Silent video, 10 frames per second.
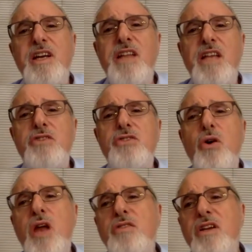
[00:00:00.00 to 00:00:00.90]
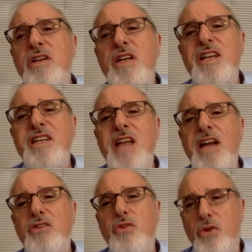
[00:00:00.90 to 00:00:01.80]
that used to go down to
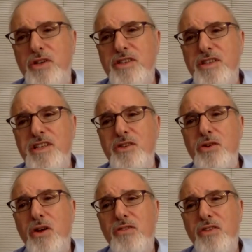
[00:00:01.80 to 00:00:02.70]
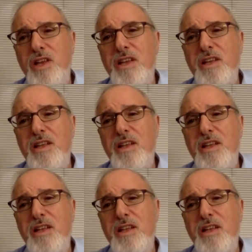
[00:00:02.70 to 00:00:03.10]
night court in New York City.